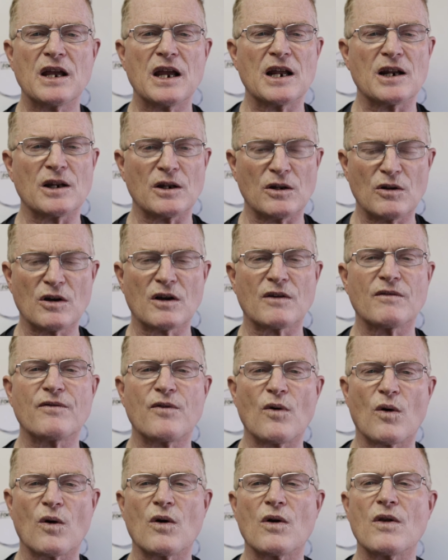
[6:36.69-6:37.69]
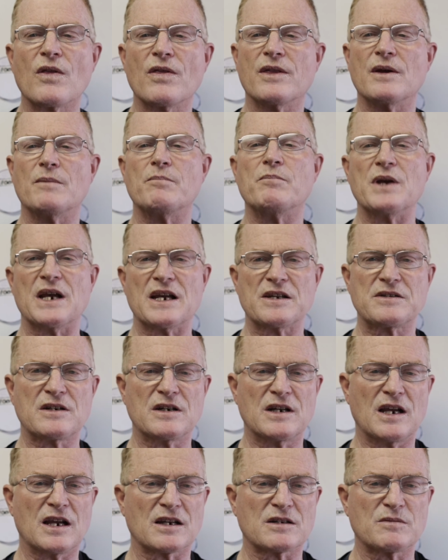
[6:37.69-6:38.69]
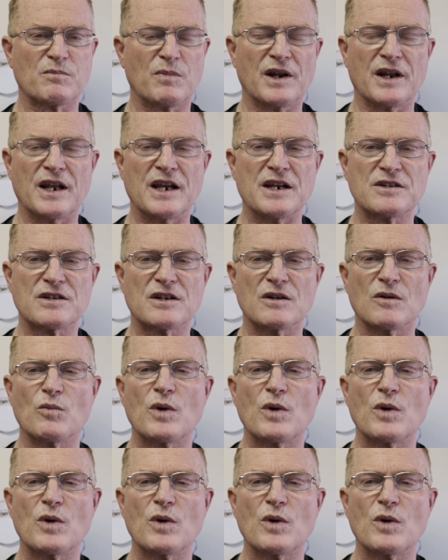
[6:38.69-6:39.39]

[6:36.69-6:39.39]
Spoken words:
and look for the best explanation.